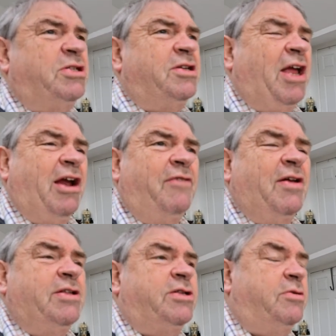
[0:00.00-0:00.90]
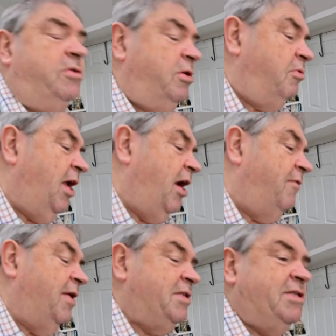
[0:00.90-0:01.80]
caravans and new
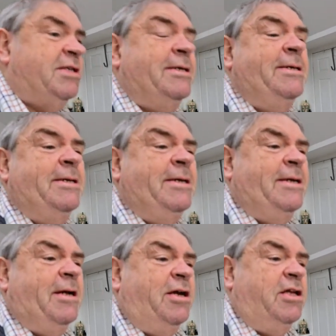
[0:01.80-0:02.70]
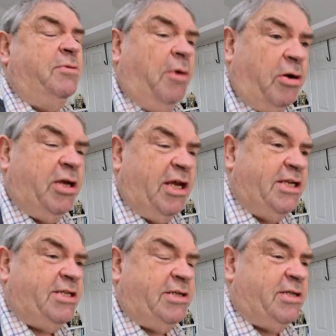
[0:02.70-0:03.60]
caravans. The market
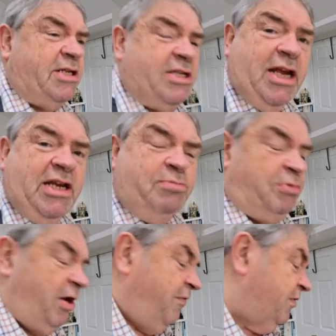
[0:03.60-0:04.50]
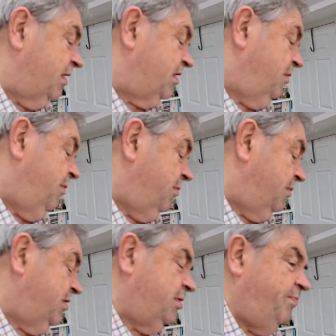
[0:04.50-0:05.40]
is, as I say, is pretty flat at the
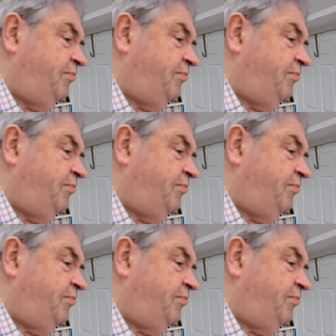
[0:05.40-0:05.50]
moment.